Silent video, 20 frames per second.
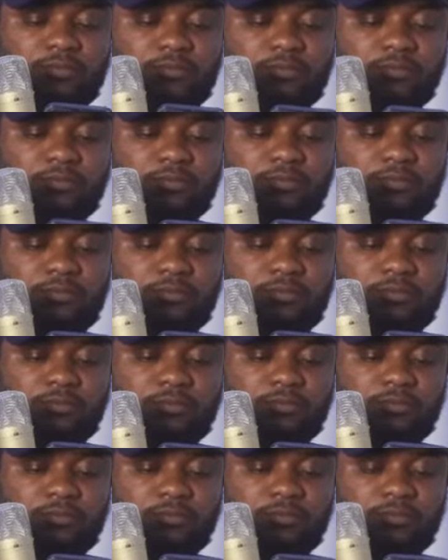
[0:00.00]

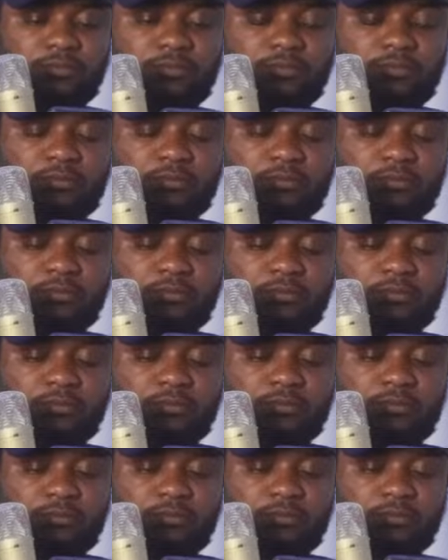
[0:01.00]

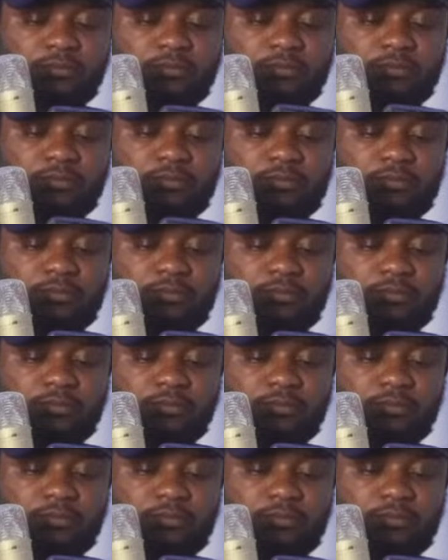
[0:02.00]

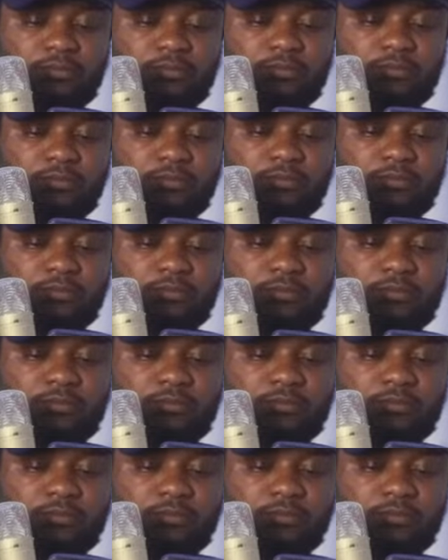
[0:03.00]

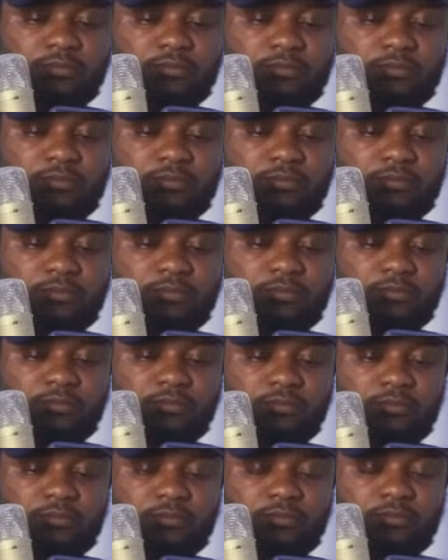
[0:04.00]

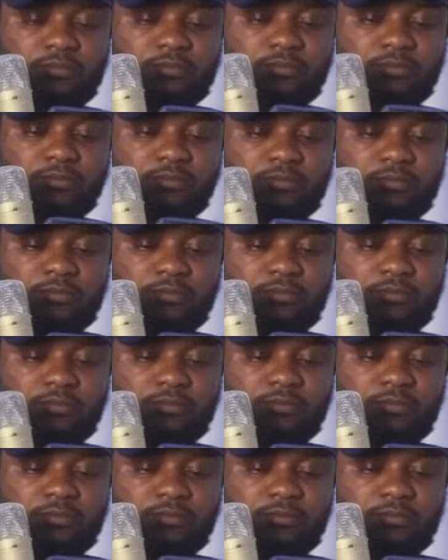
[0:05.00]
[no speech]